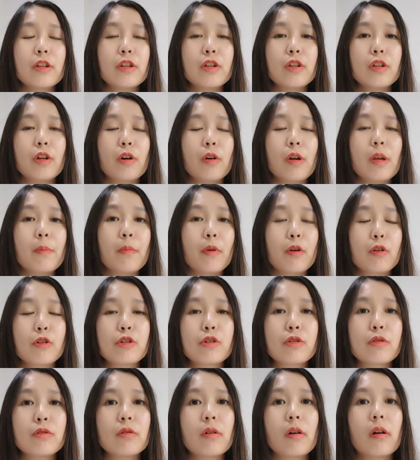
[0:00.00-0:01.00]
you know,
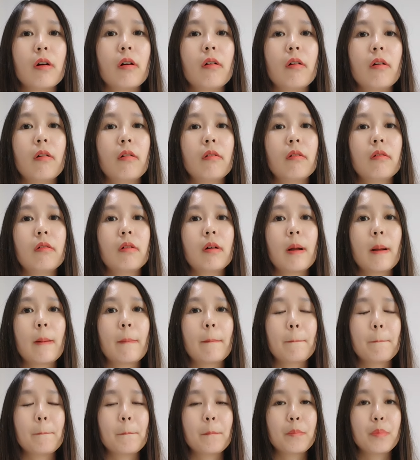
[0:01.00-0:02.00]
emotional
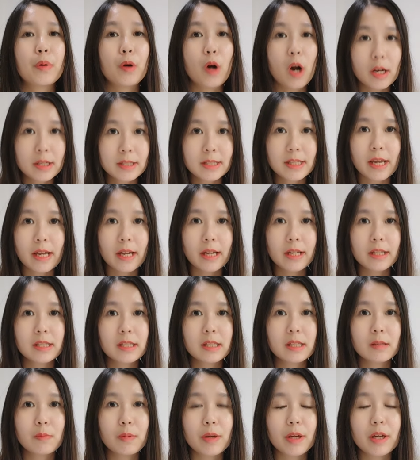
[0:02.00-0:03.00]
process,
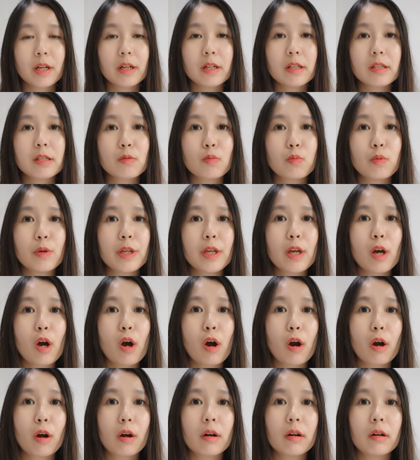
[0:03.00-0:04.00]
because we
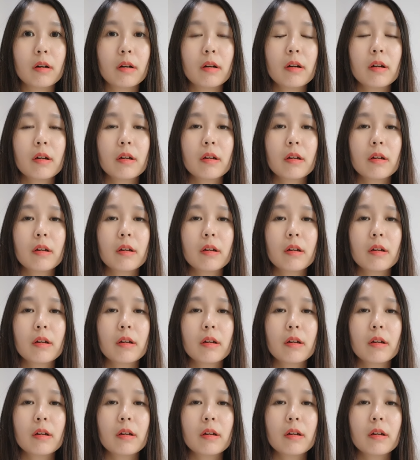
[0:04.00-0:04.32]
are,